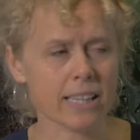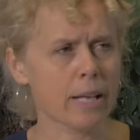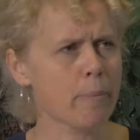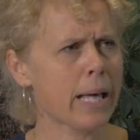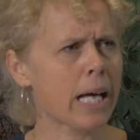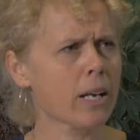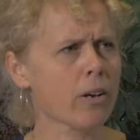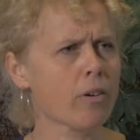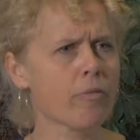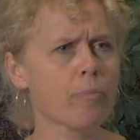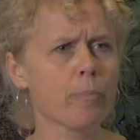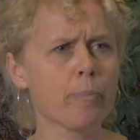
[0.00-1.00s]
The amount
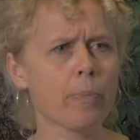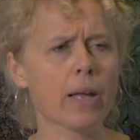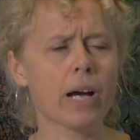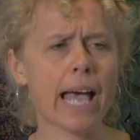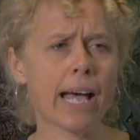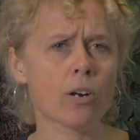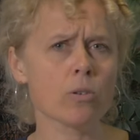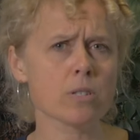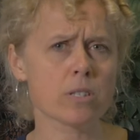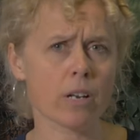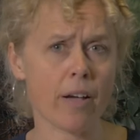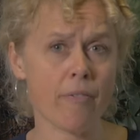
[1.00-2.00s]
of
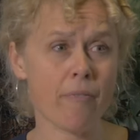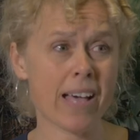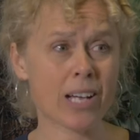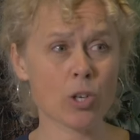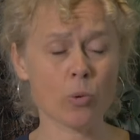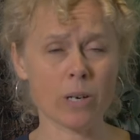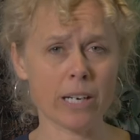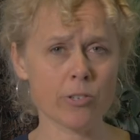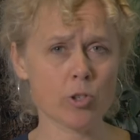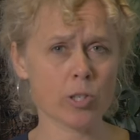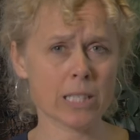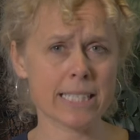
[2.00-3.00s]
adults that I've found who are
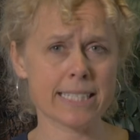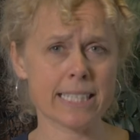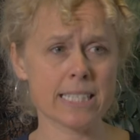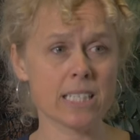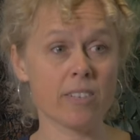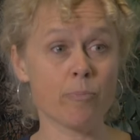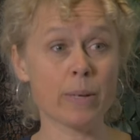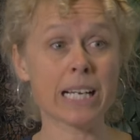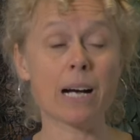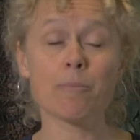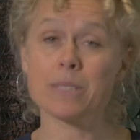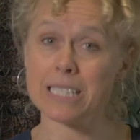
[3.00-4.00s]
electrically sensitive
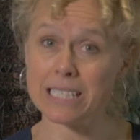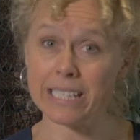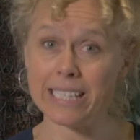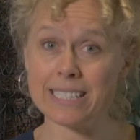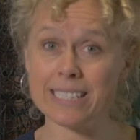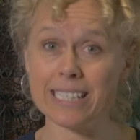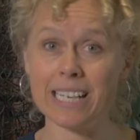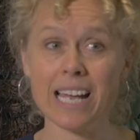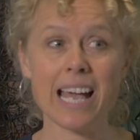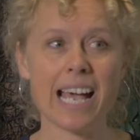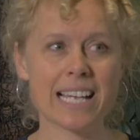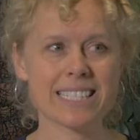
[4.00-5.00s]
become dyslexic
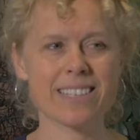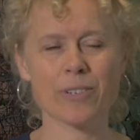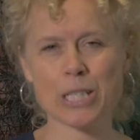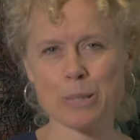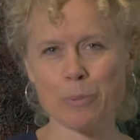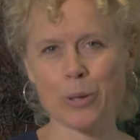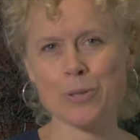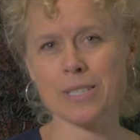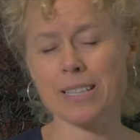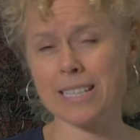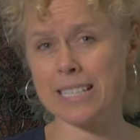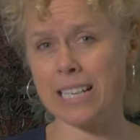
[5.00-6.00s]
as they're exposed
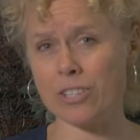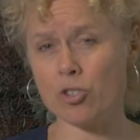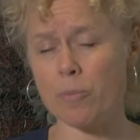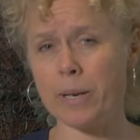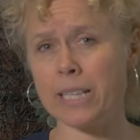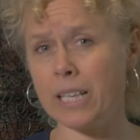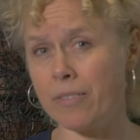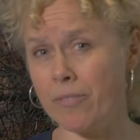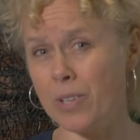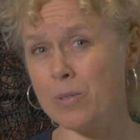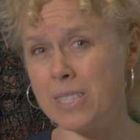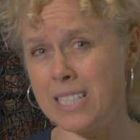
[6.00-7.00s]
to these electromagnetic
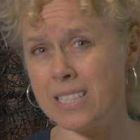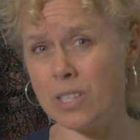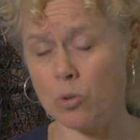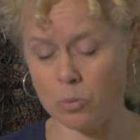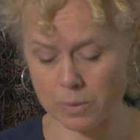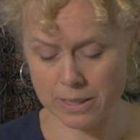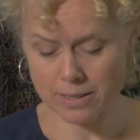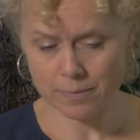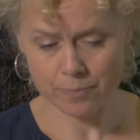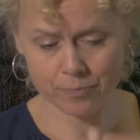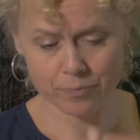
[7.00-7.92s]
fields is enormous.